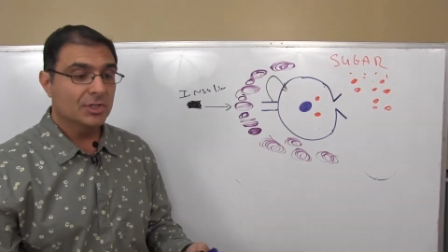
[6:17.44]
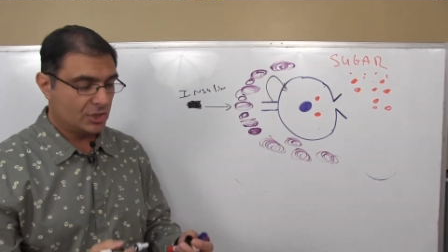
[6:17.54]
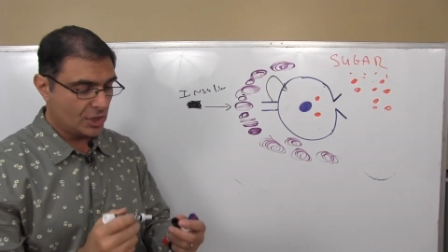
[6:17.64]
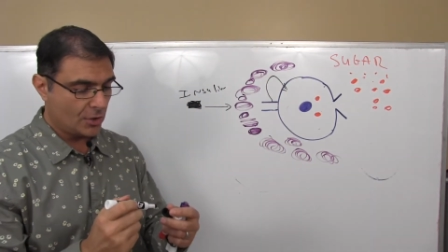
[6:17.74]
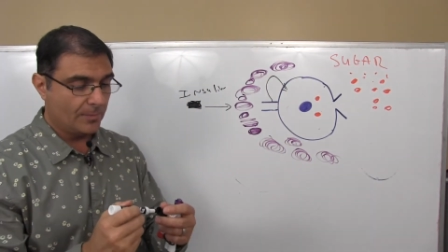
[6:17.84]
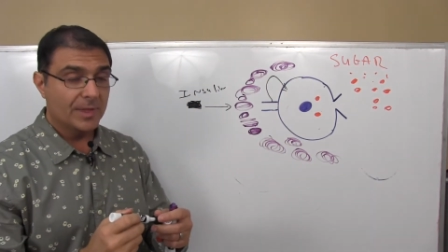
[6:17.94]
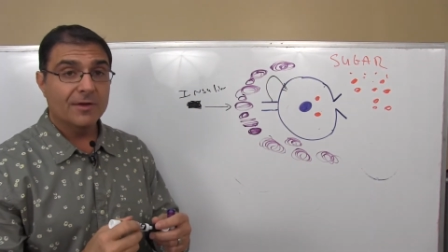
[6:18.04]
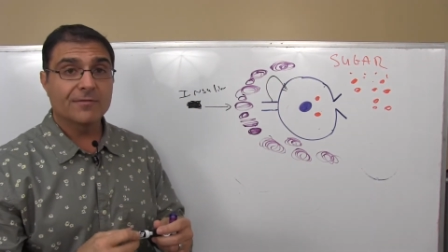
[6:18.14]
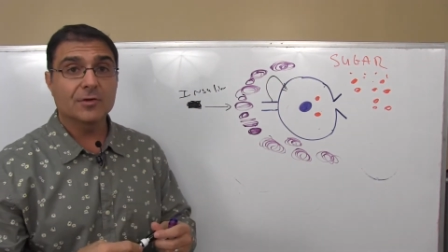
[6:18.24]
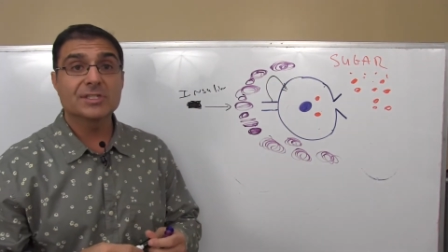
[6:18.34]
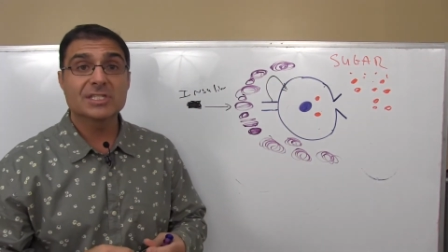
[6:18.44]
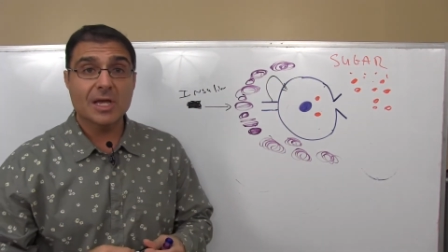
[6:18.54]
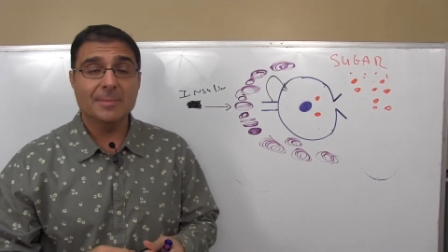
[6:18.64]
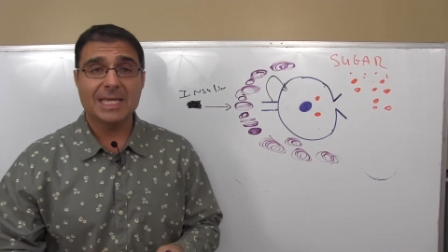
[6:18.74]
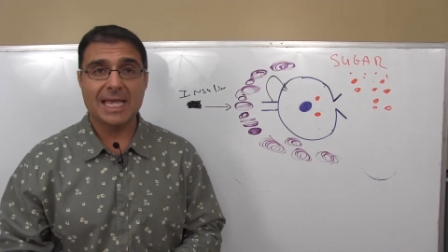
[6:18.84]
So for
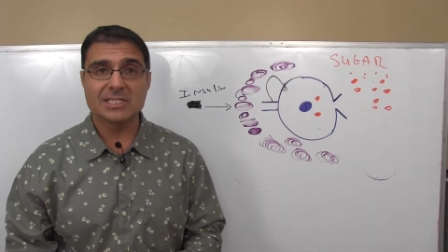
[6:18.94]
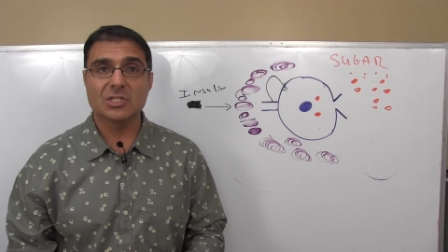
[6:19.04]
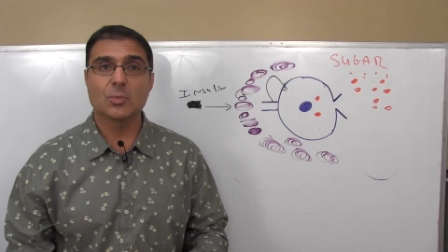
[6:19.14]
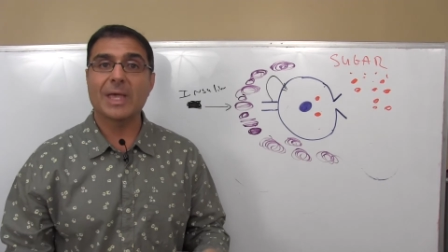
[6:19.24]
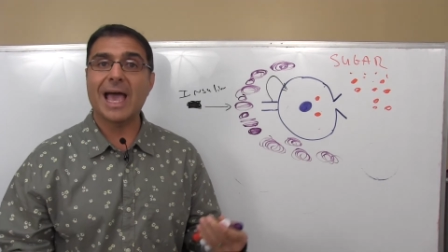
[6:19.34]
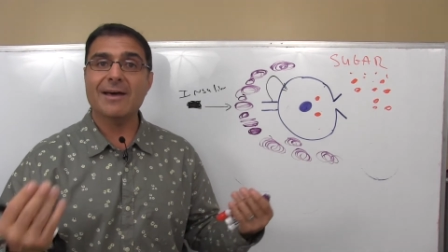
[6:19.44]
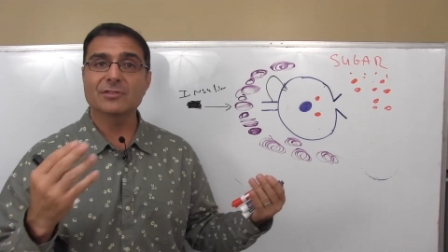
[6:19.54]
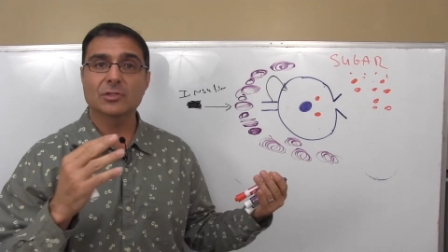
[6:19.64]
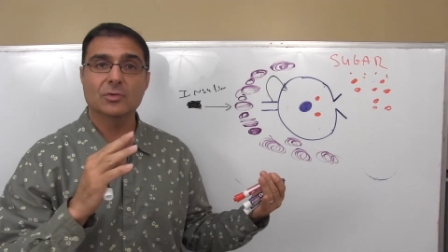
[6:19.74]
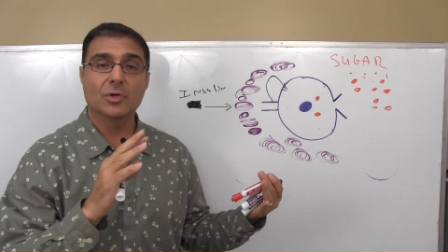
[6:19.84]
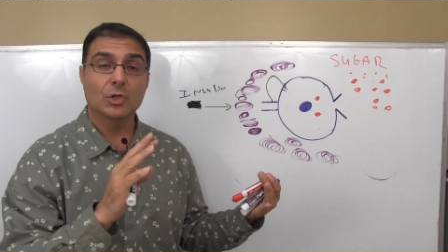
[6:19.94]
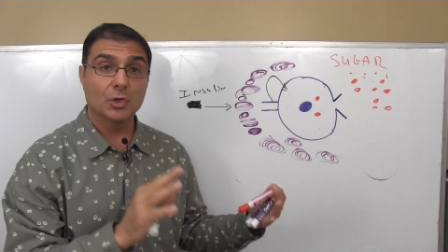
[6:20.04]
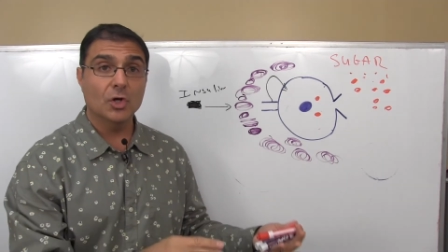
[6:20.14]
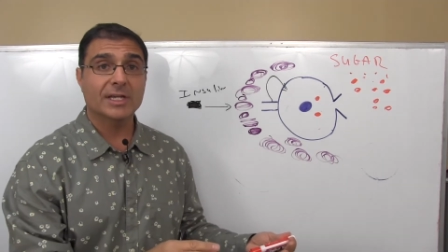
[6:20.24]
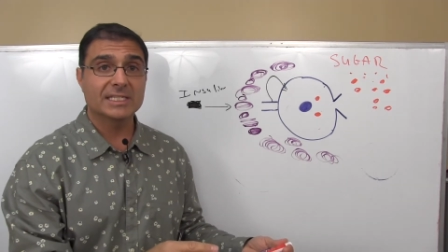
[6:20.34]
some cases, we have to
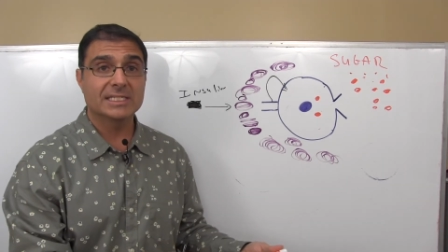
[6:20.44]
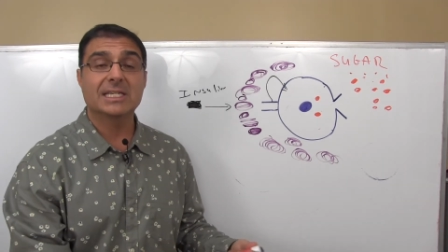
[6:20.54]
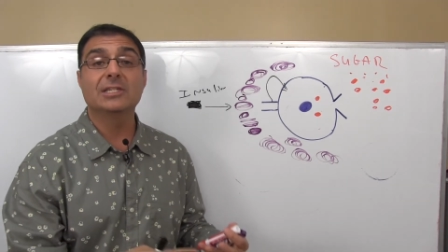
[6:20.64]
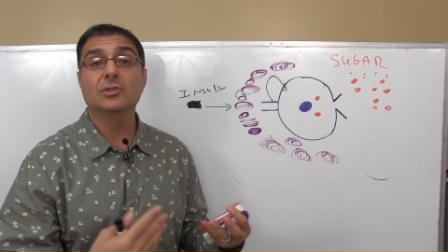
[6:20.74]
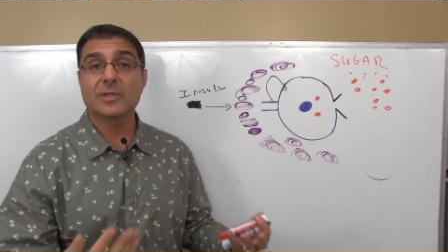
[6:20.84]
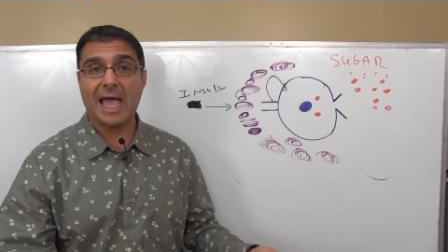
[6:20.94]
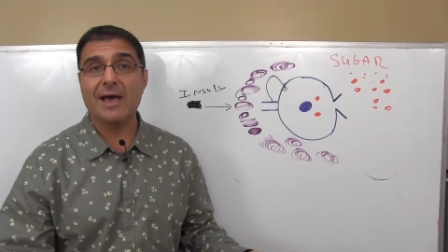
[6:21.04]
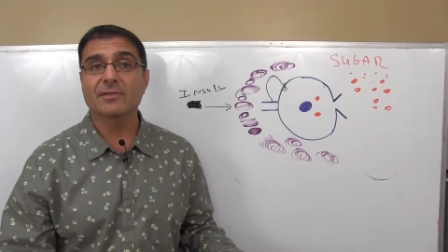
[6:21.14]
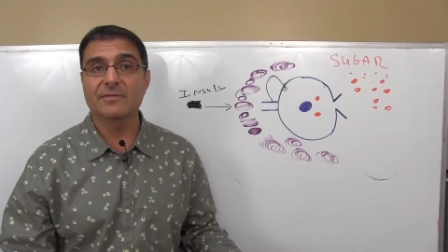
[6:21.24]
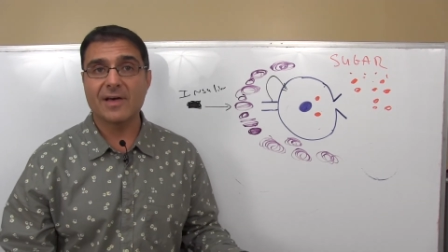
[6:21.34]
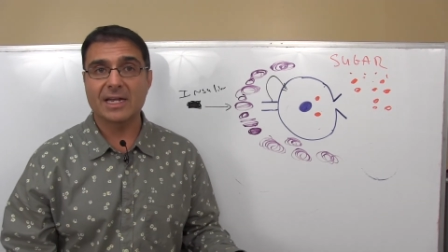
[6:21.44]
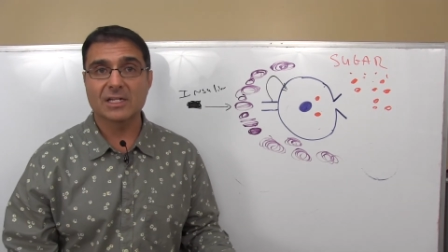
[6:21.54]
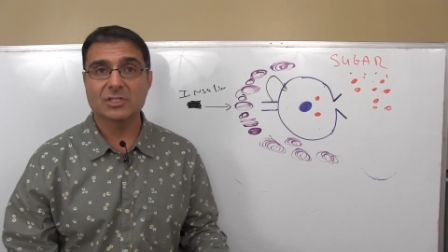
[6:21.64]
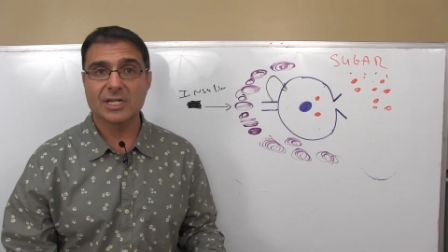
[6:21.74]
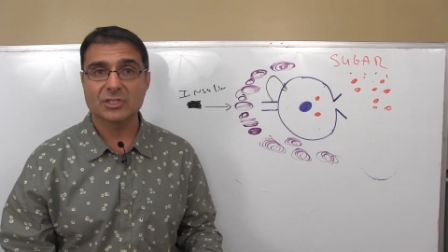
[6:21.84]
look and see, do they have
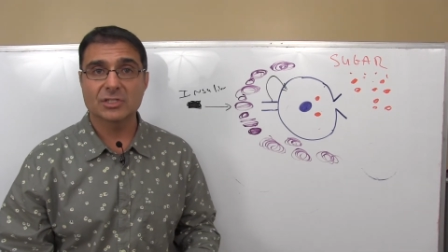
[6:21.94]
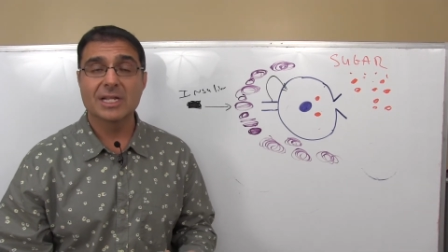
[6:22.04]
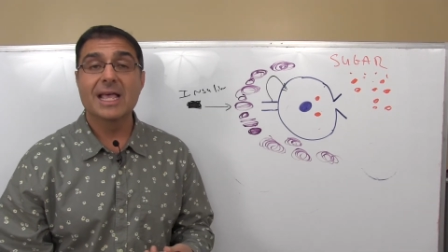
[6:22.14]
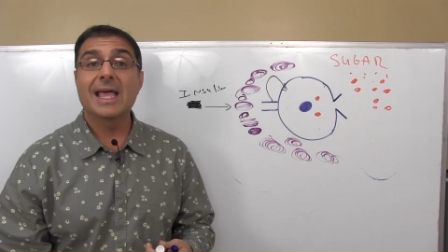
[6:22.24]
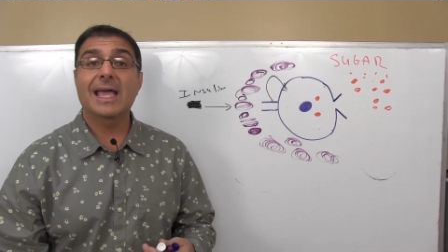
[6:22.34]
lymphatic congestion?